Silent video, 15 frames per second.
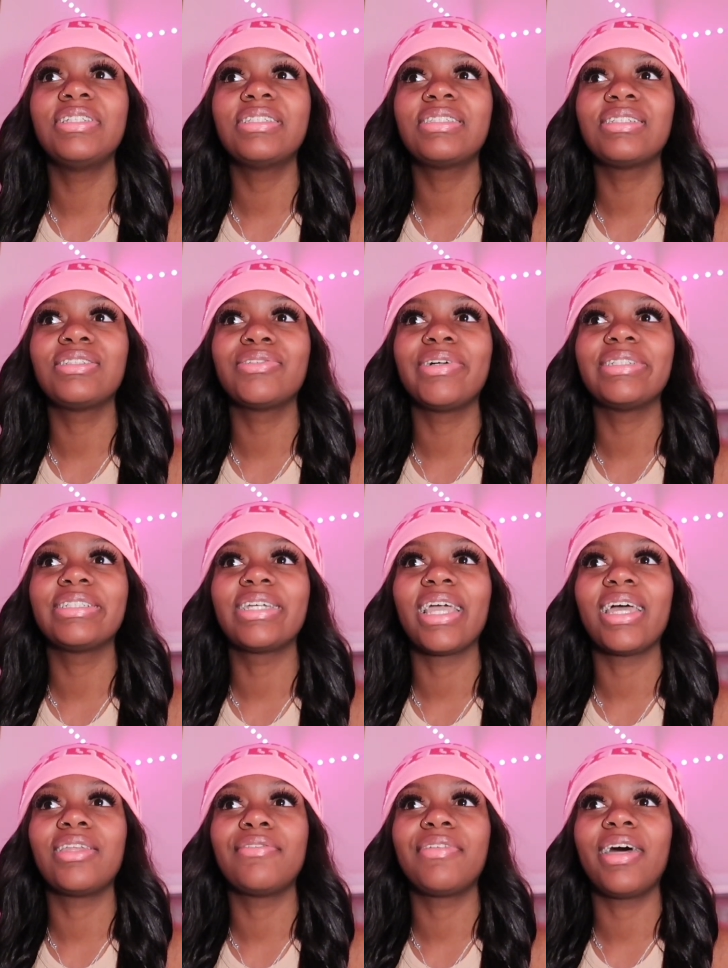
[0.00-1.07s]
This situation
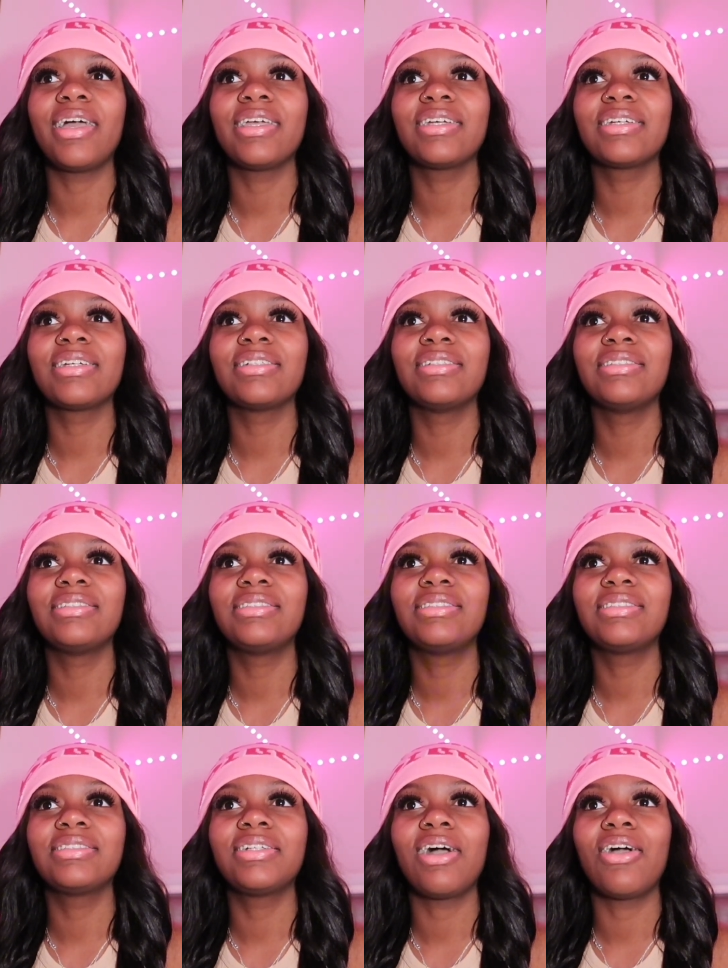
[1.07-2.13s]
kind of like
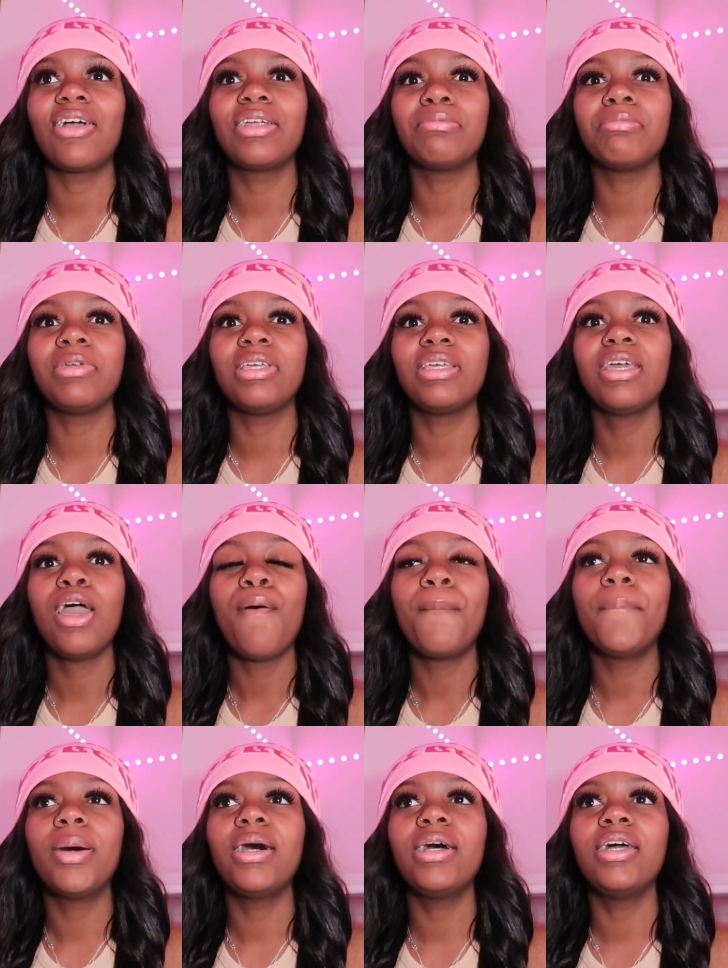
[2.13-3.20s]
scarred me.
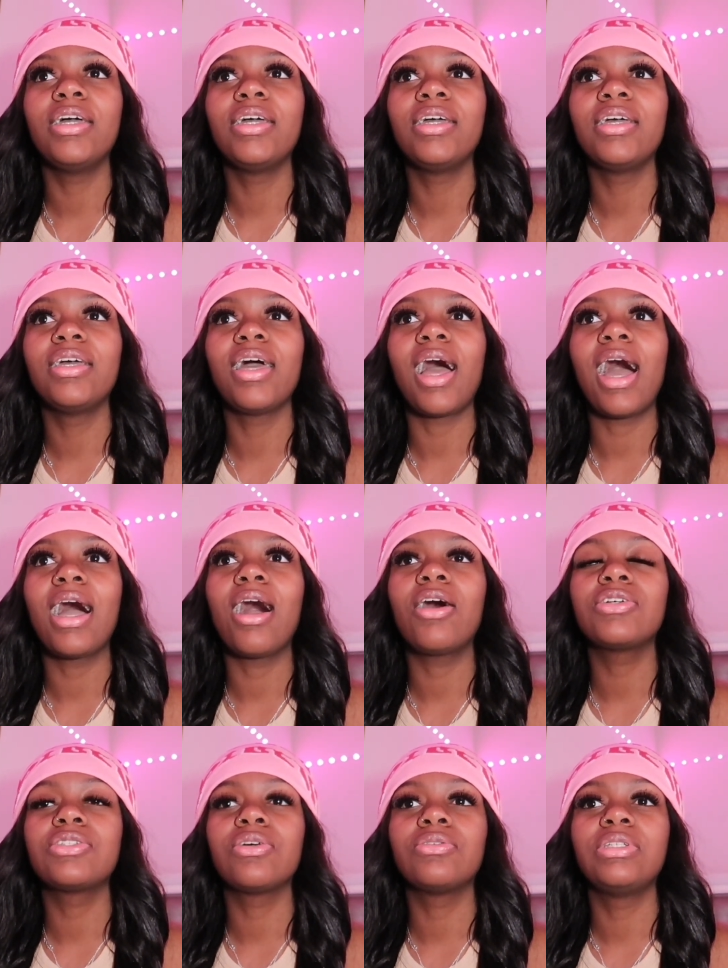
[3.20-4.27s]
But I
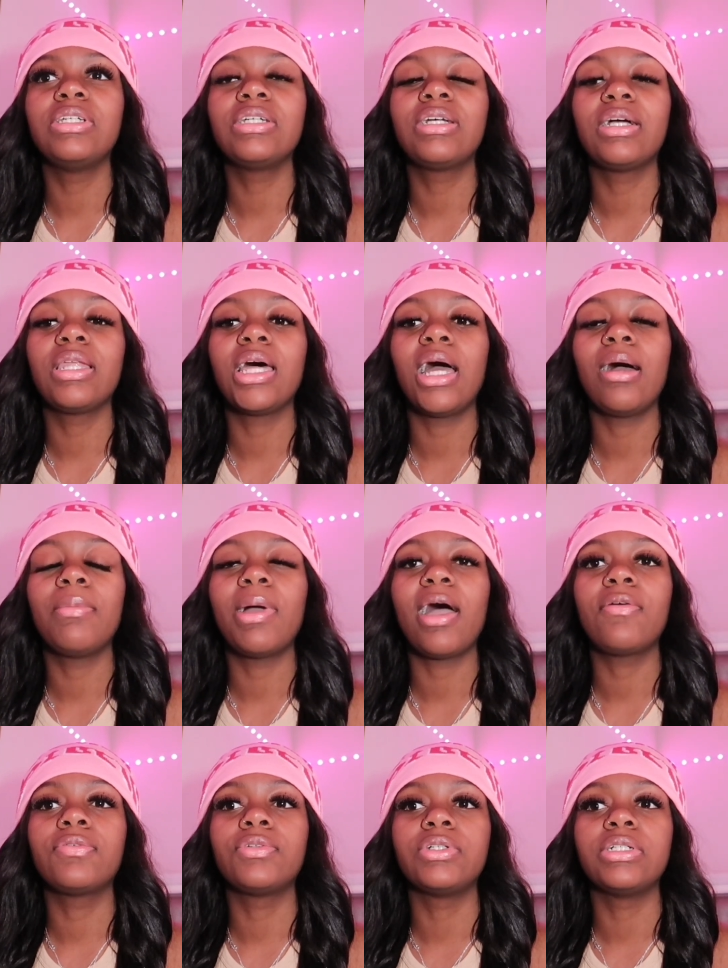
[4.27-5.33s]
also did collab
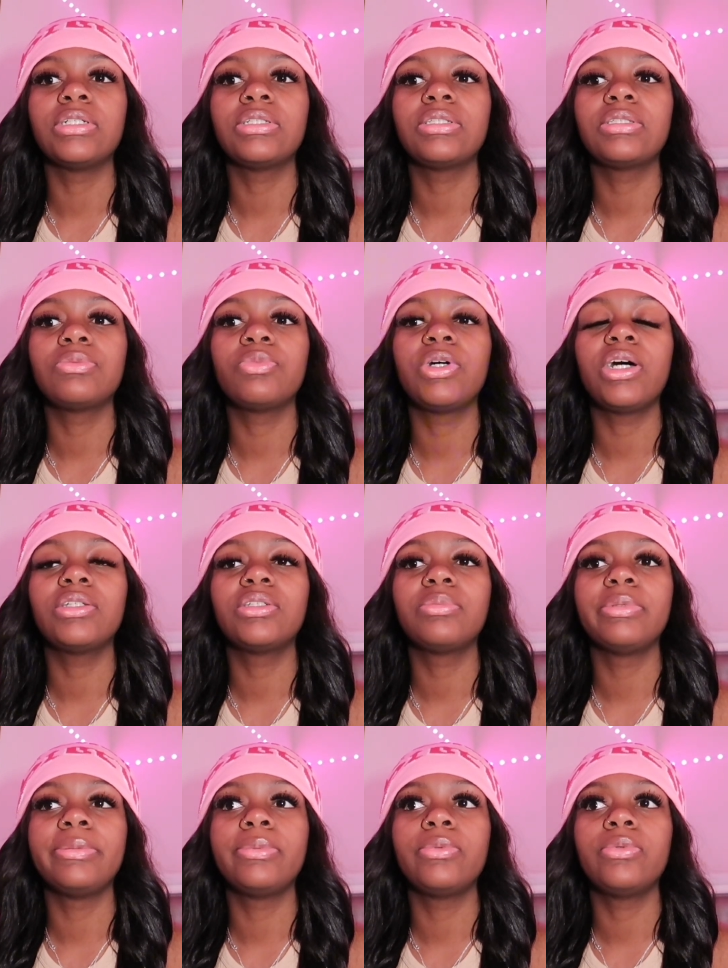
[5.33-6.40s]
after this with other
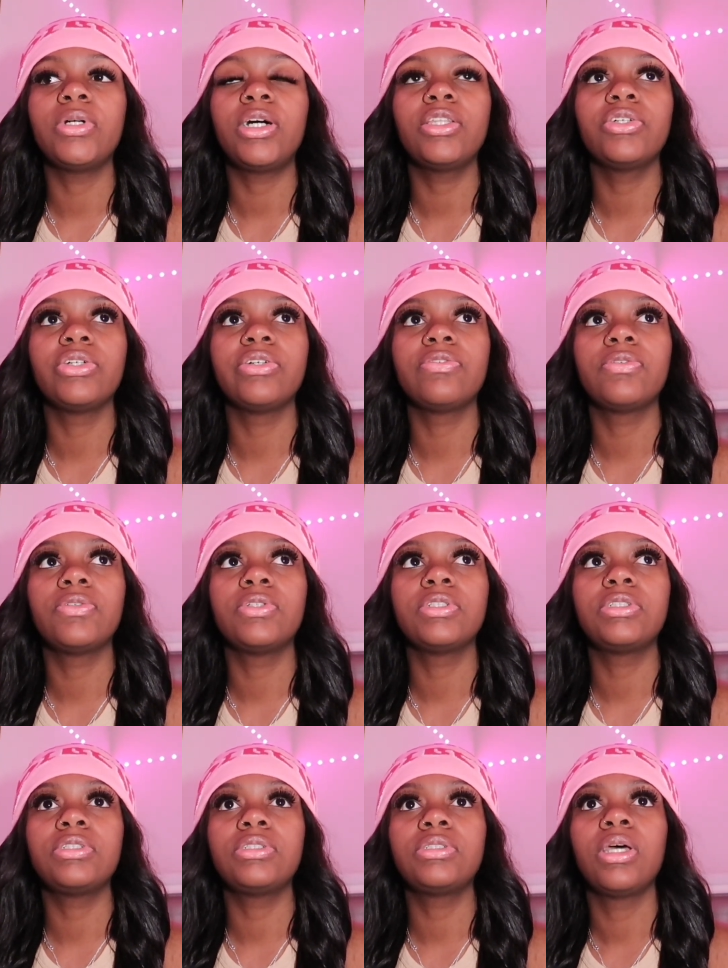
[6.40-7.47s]
people, with other
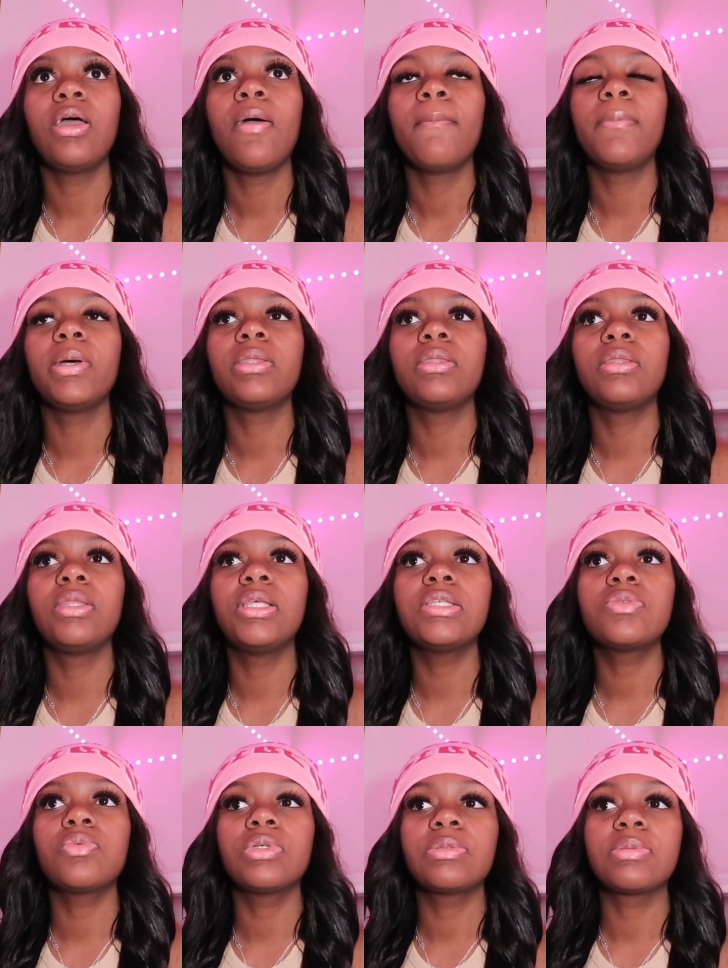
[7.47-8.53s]
influencers. But
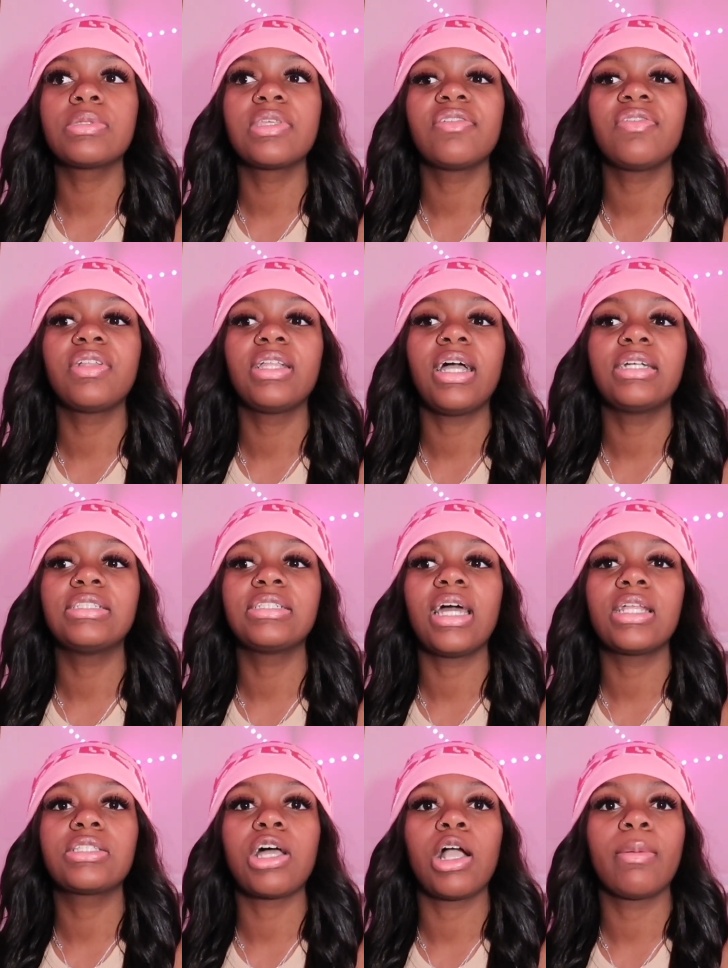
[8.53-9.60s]
this one specifically, I just
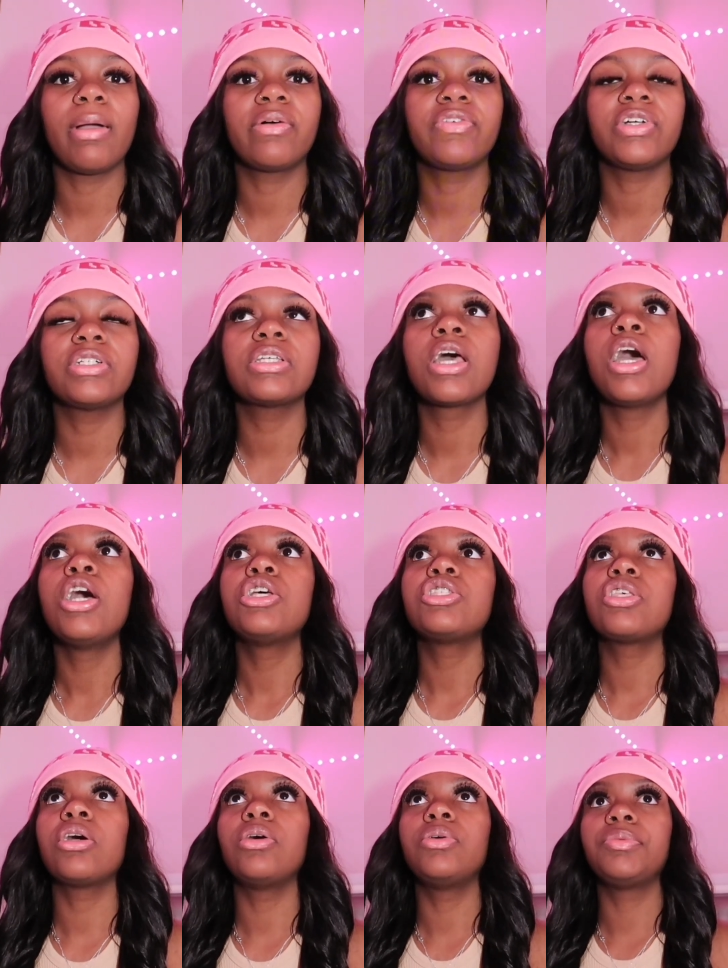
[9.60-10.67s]
got to talk about first.
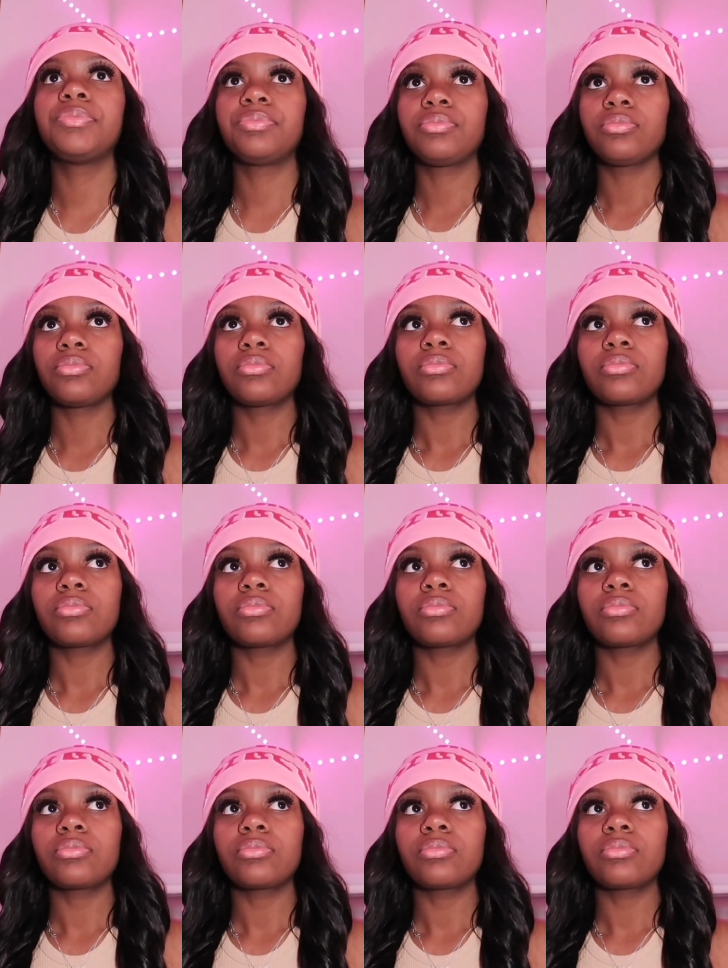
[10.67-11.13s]
So,